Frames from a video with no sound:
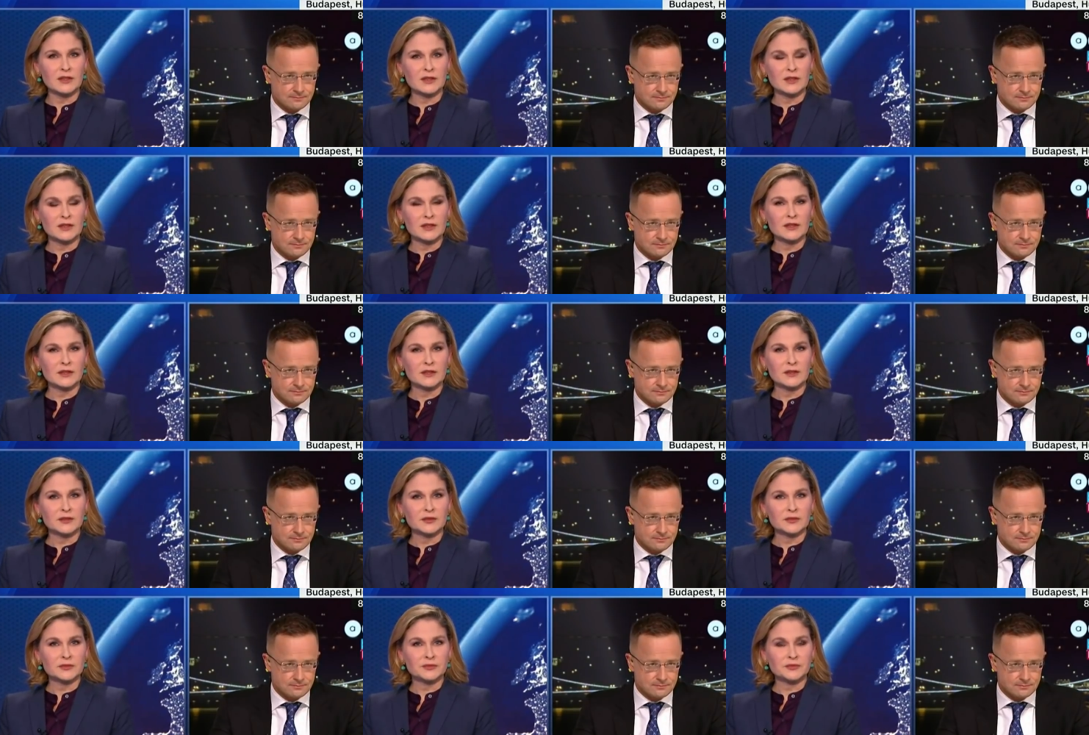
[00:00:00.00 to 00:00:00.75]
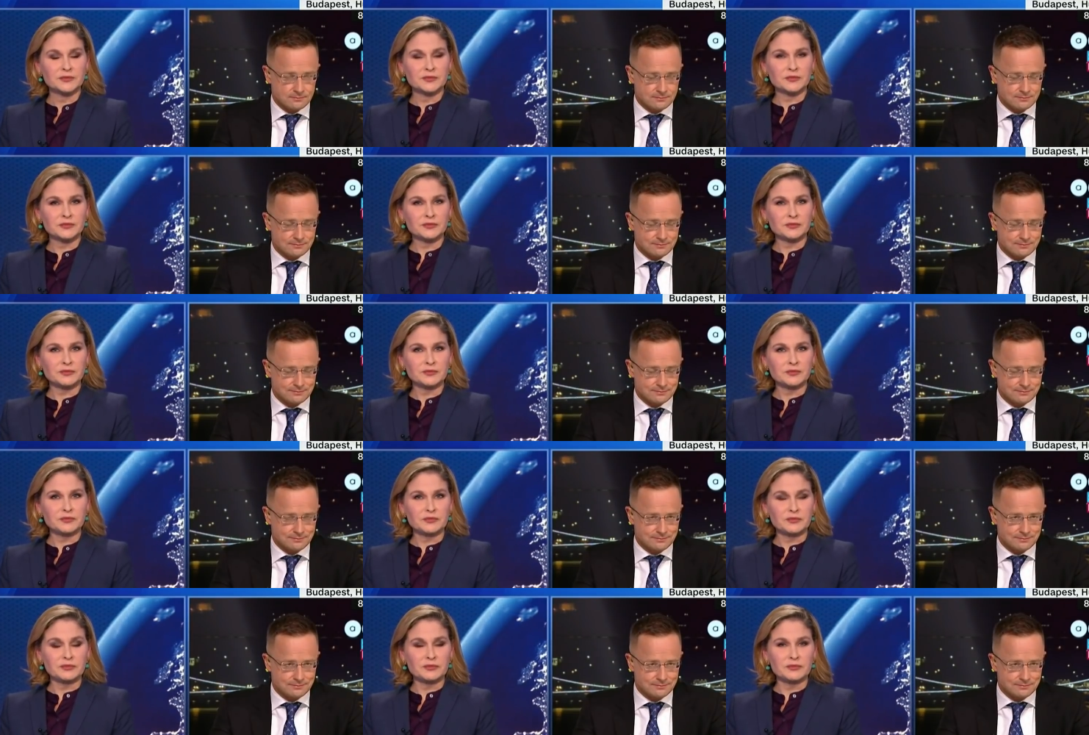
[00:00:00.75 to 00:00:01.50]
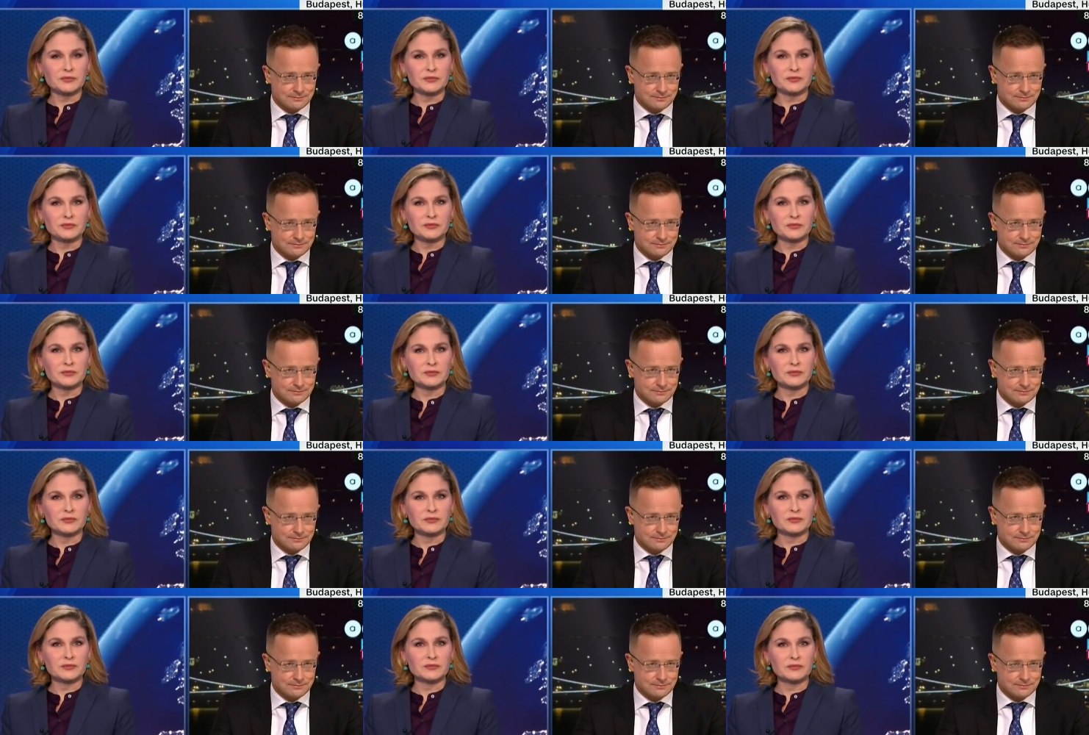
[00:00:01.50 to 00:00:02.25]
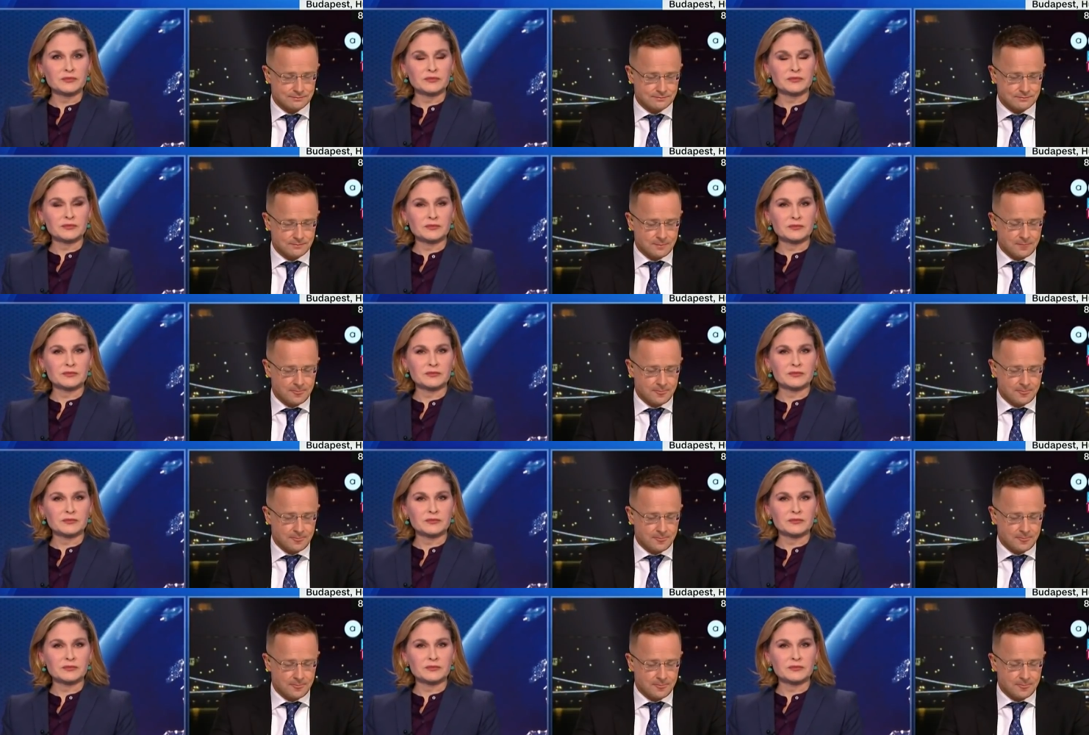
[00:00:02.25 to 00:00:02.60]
Nobody speaks.